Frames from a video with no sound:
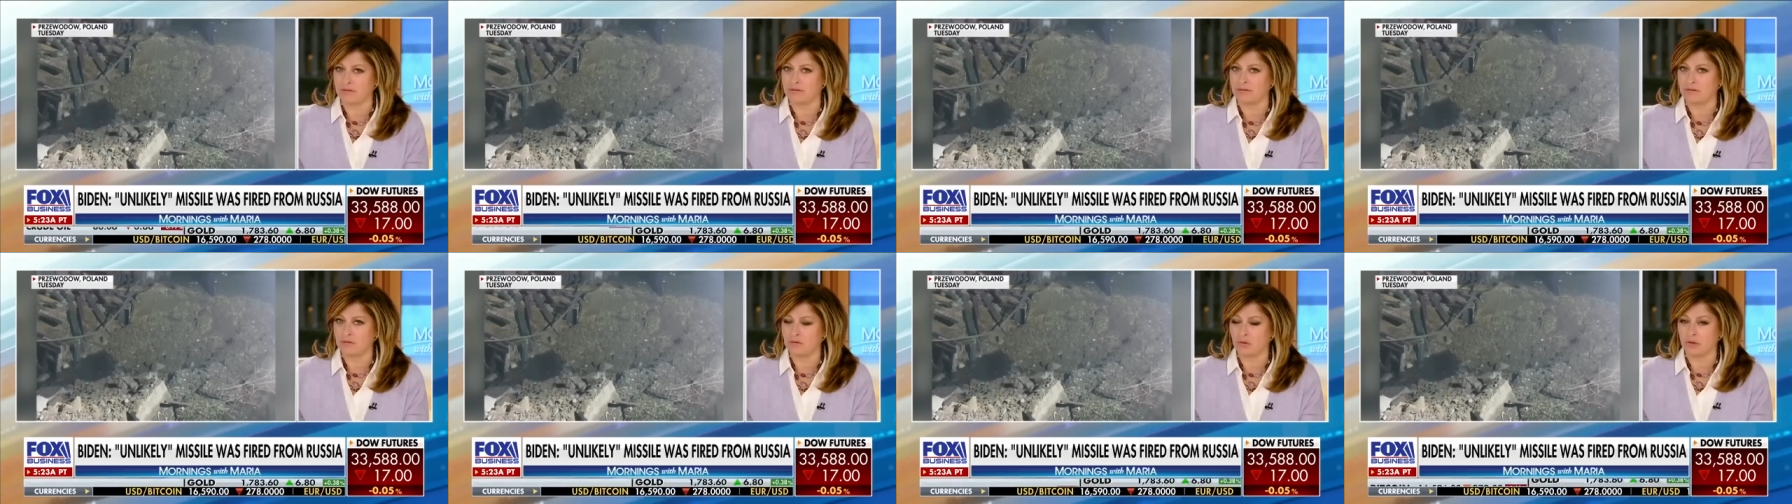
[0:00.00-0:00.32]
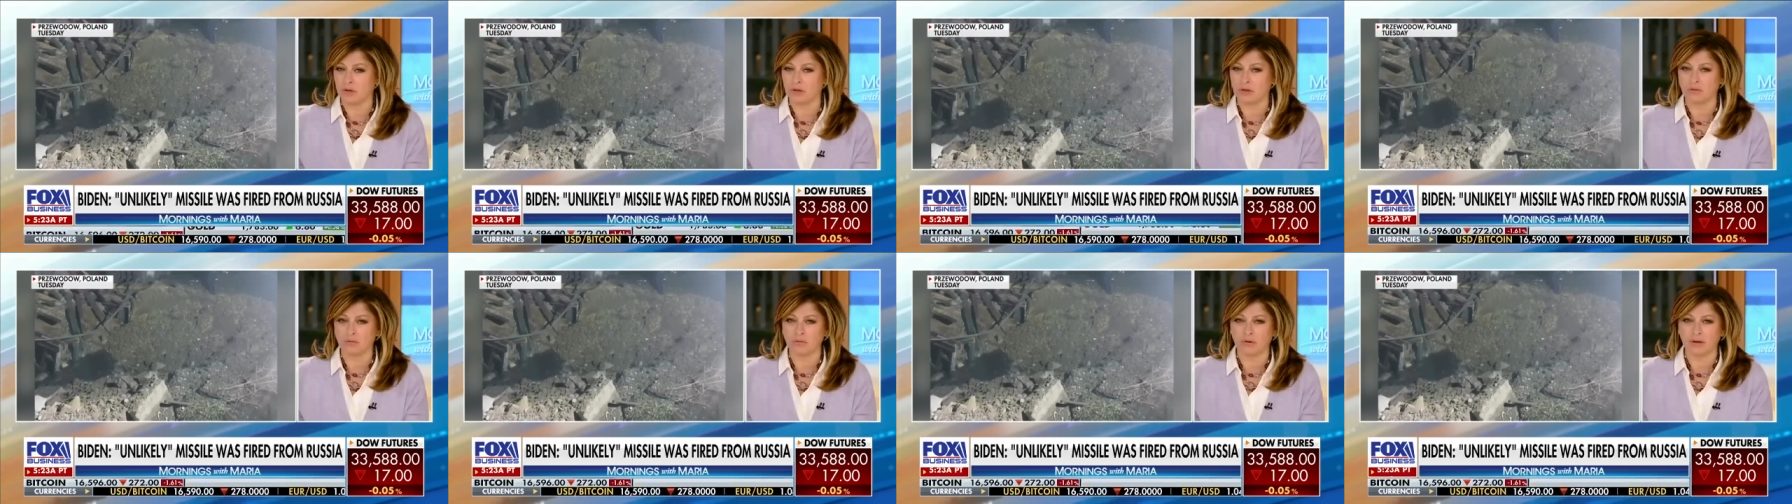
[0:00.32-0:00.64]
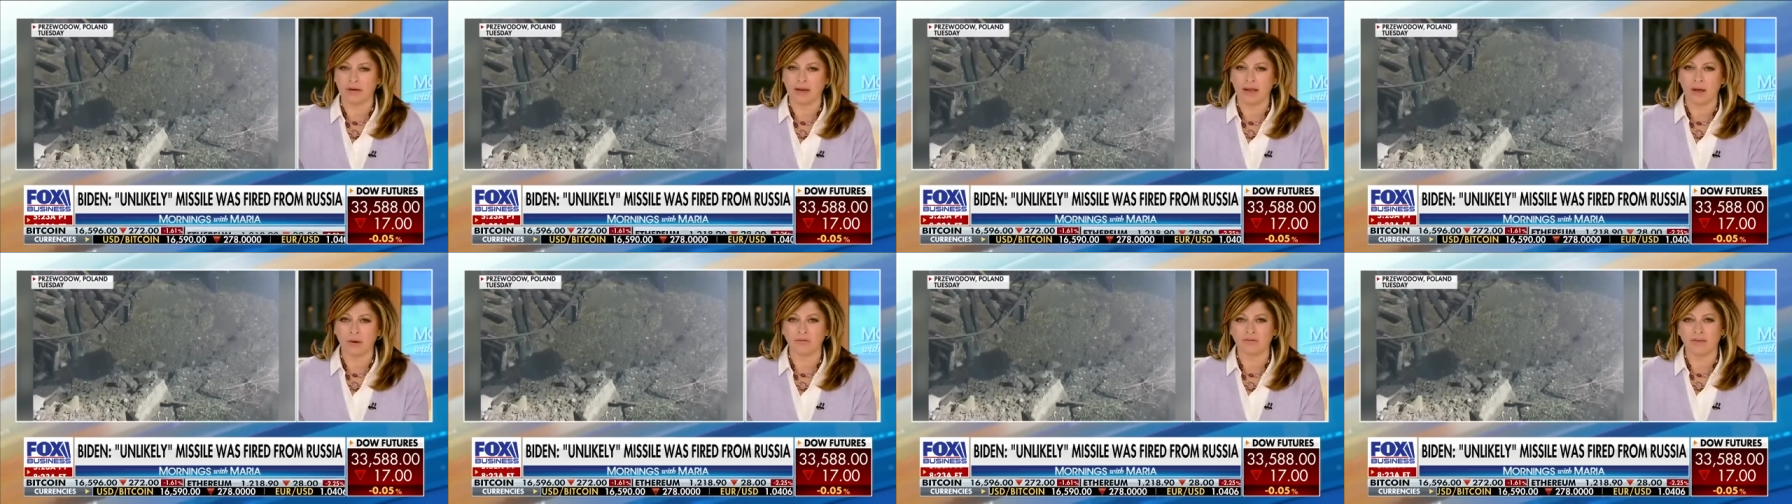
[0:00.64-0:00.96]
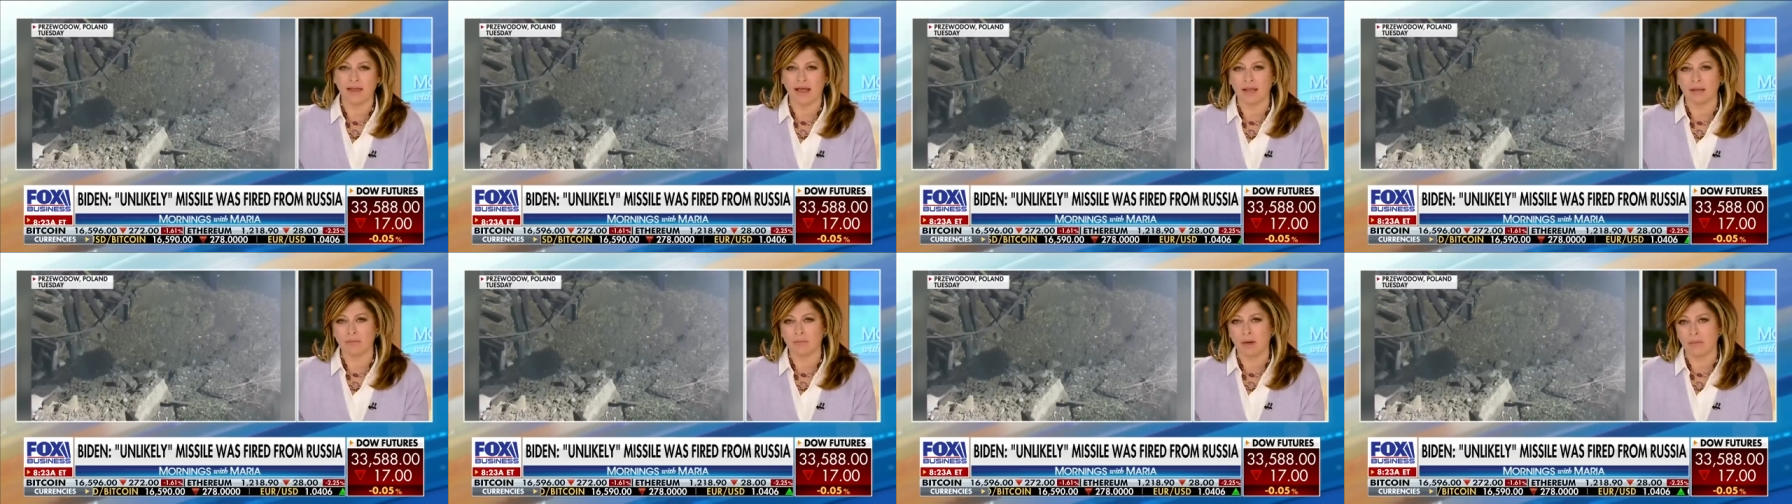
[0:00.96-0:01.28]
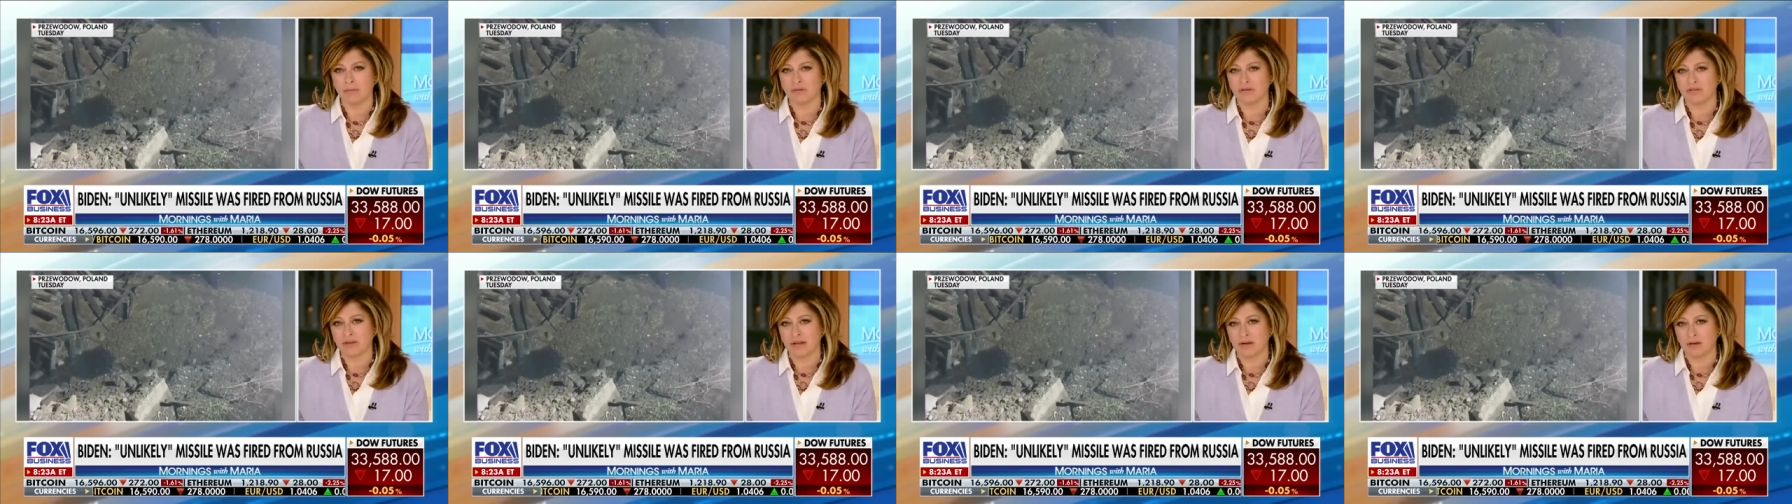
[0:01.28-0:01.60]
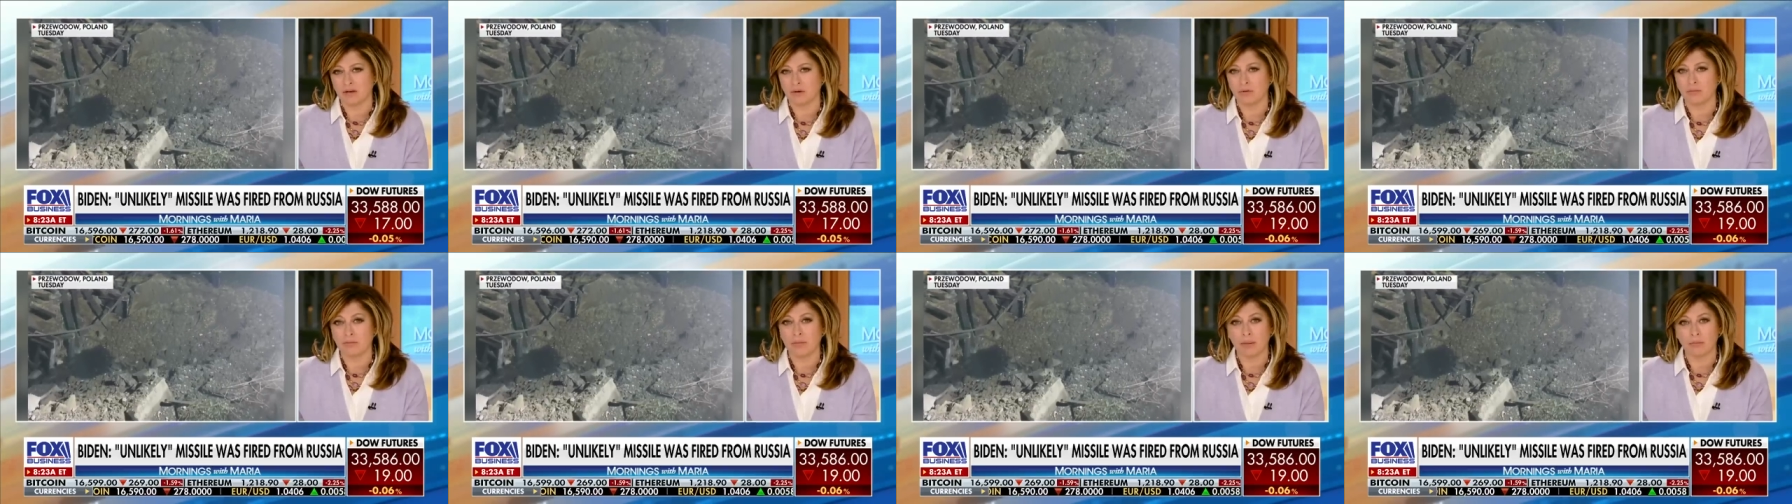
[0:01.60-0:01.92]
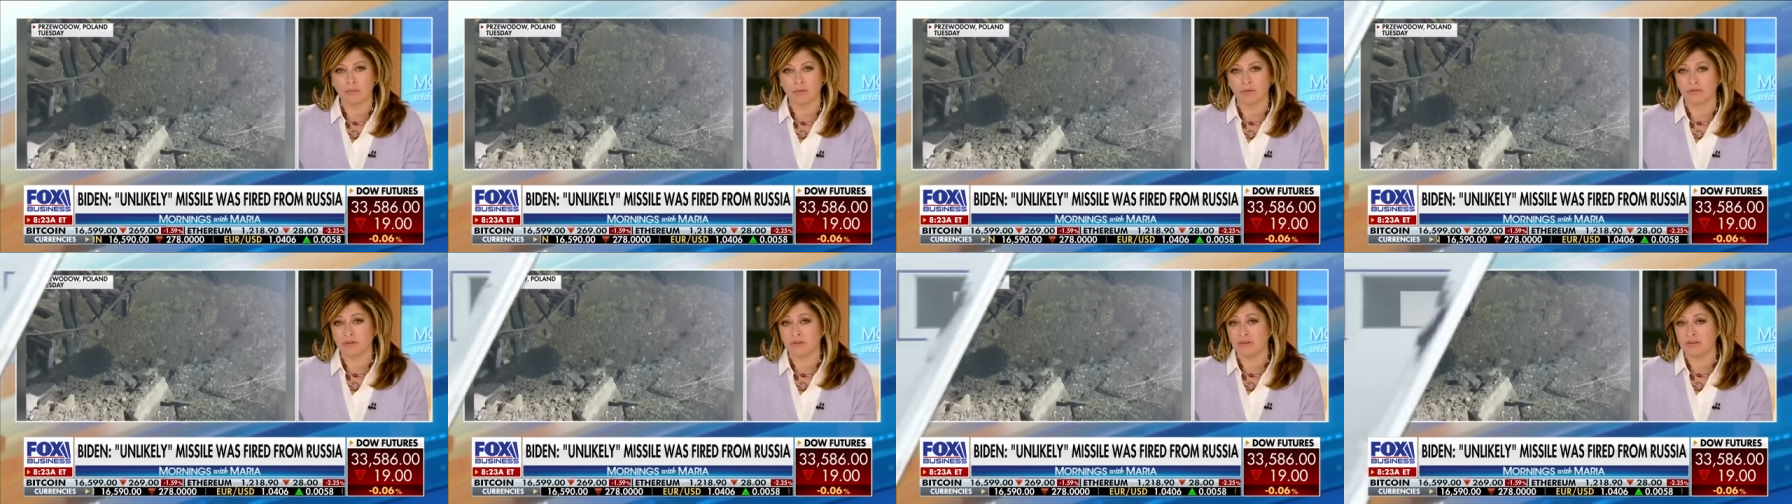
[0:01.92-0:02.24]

Joining us right now is Alabama Senator, member of the